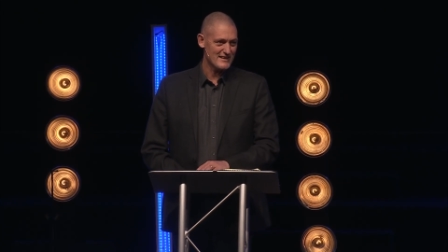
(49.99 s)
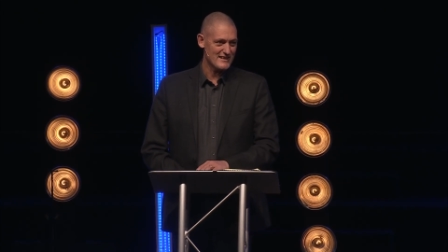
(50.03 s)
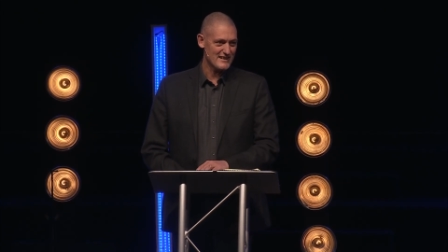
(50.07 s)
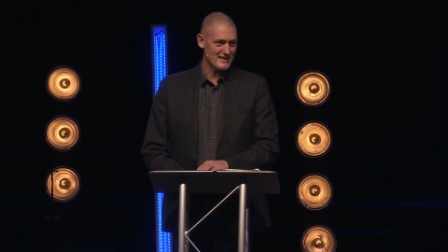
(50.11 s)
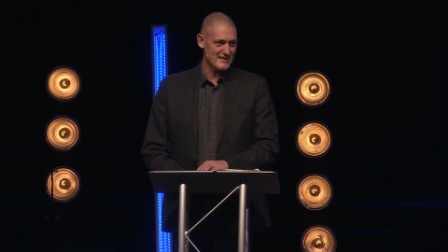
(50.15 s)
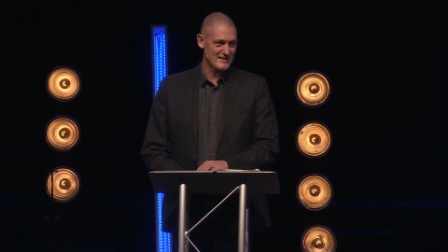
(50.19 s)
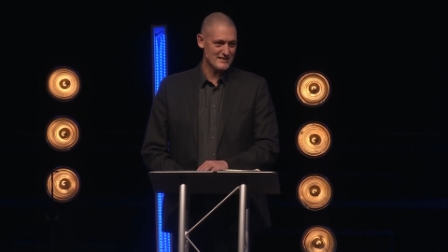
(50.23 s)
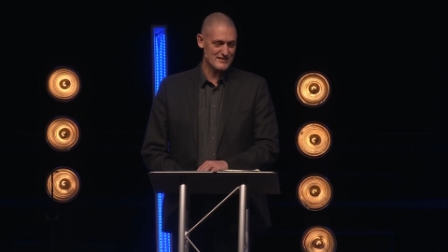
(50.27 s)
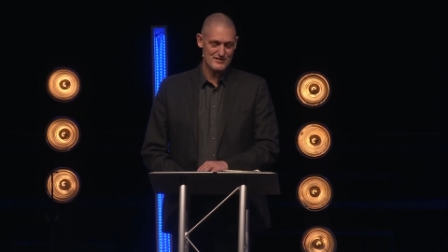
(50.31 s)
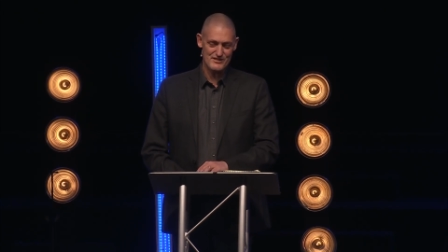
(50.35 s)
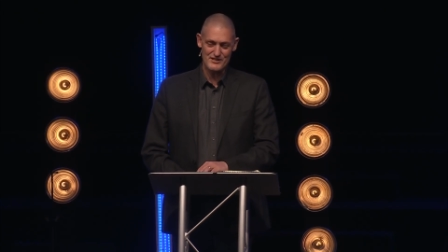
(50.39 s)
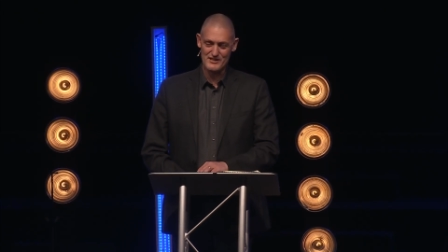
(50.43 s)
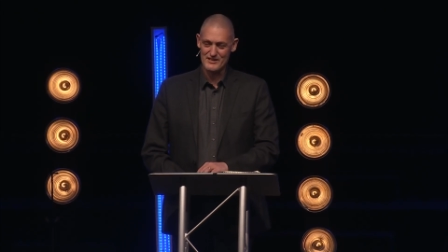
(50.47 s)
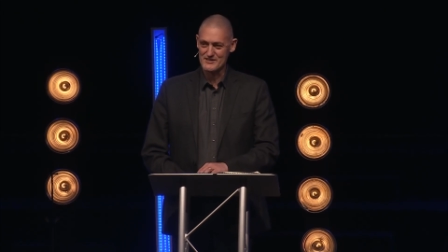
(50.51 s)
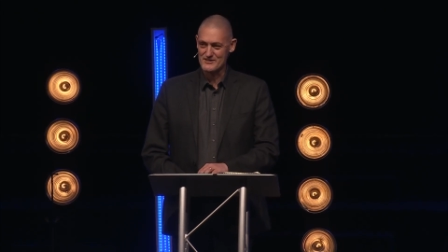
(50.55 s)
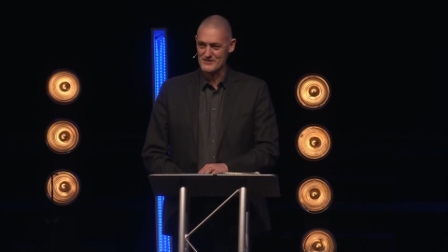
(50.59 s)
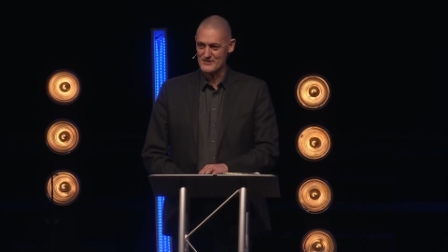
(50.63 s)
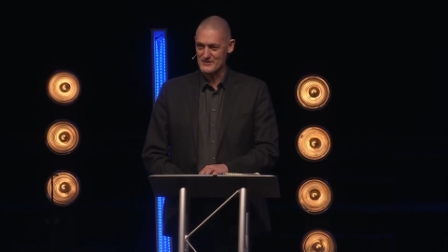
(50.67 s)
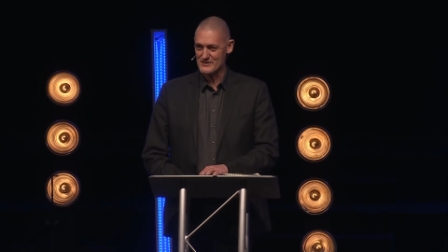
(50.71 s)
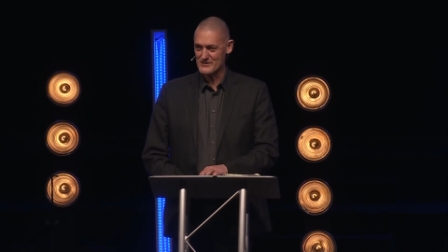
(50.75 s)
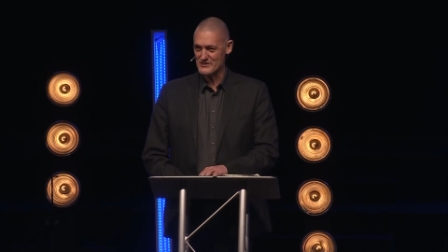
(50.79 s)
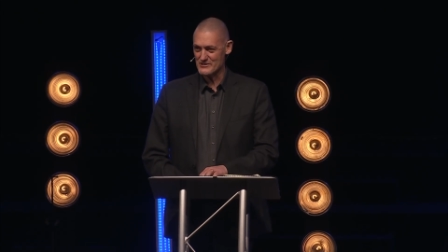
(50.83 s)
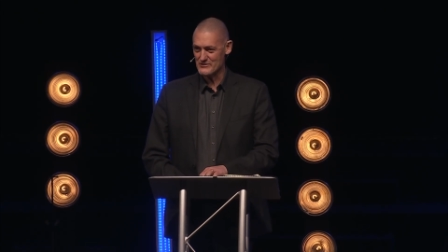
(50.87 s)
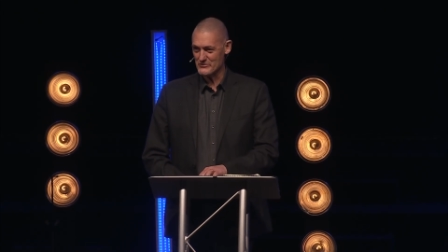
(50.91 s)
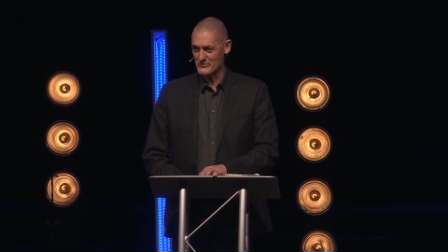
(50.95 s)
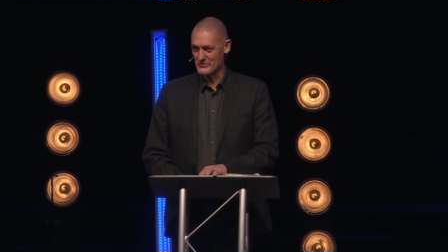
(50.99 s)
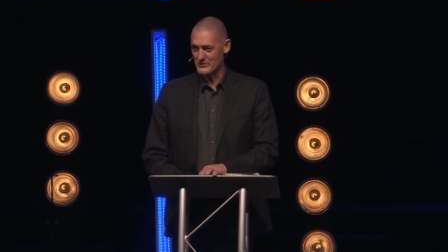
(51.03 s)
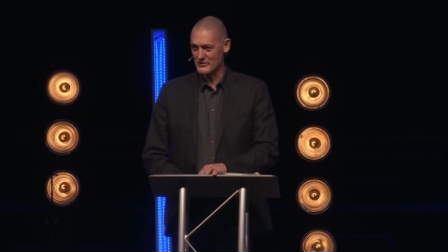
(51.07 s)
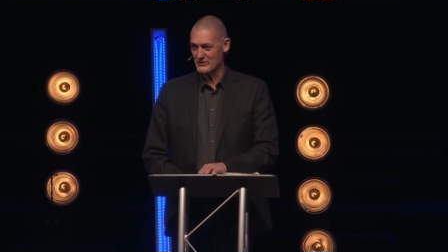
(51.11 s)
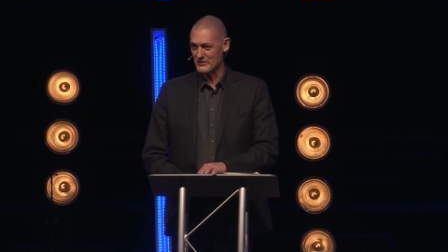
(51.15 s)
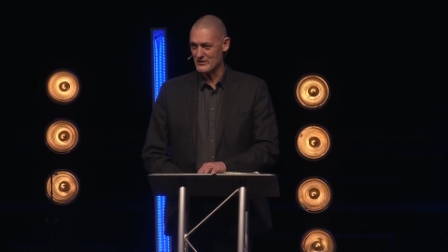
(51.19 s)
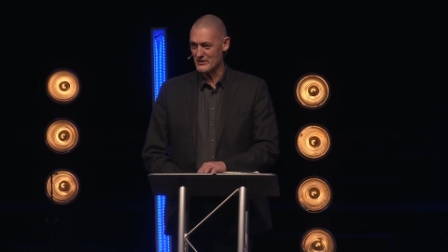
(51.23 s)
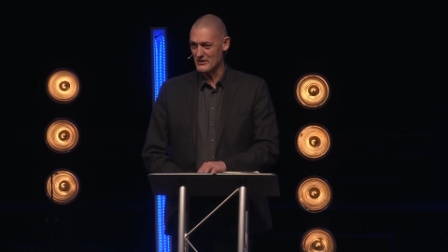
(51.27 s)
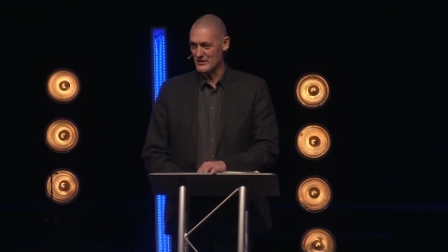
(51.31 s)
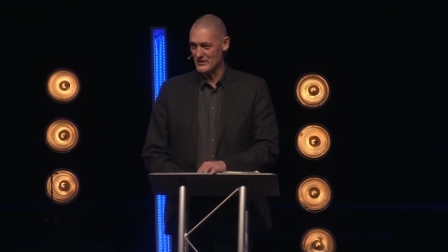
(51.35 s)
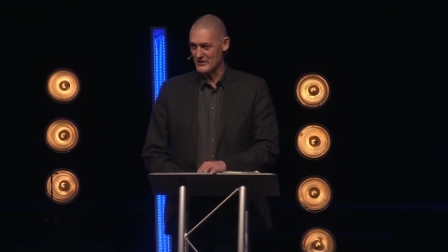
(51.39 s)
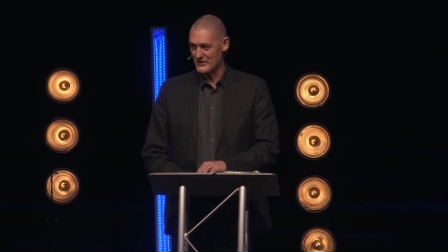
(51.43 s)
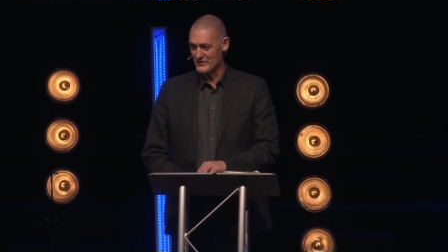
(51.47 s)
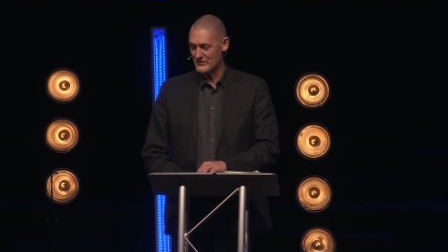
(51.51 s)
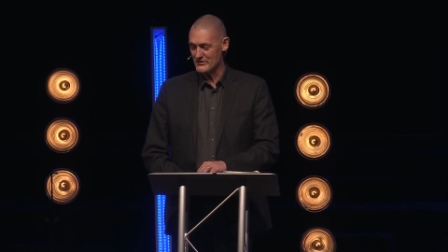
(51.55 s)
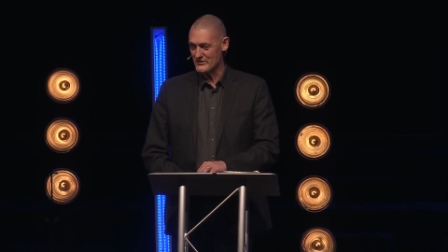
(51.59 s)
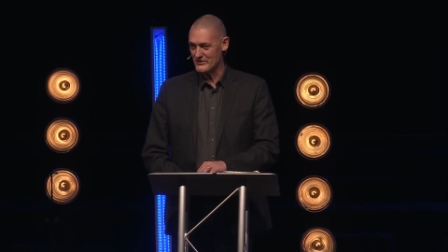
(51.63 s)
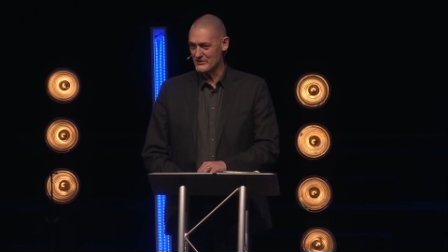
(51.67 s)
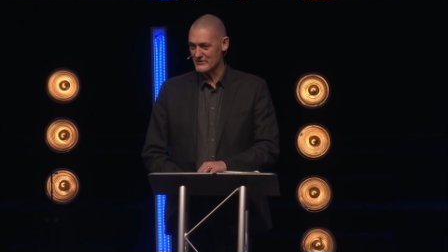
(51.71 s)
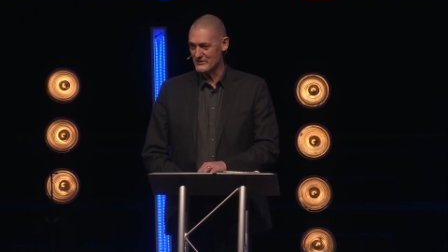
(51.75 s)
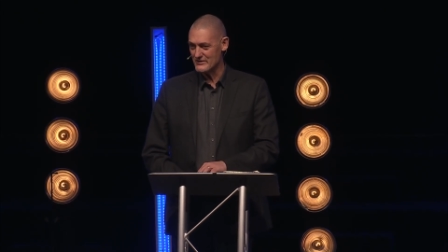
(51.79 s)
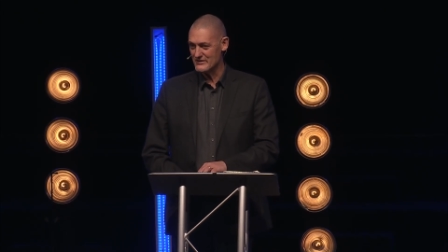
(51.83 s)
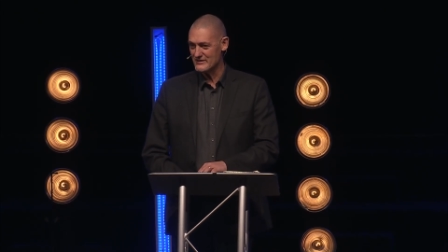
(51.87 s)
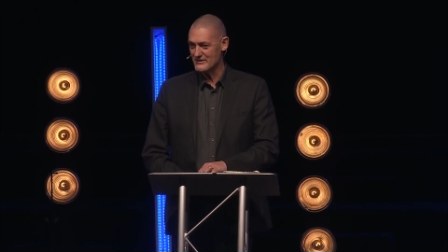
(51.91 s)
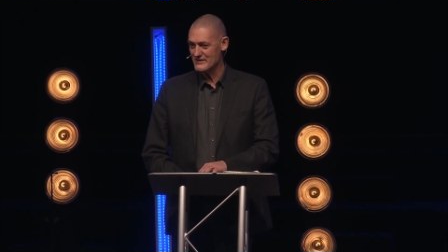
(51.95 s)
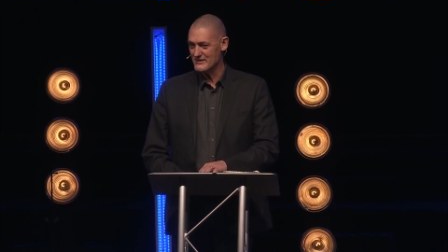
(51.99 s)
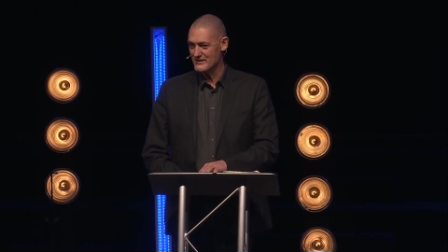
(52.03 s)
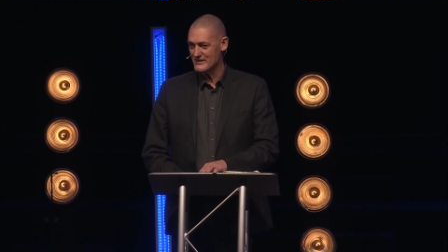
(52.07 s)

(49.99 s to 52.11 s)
And Jesus will honor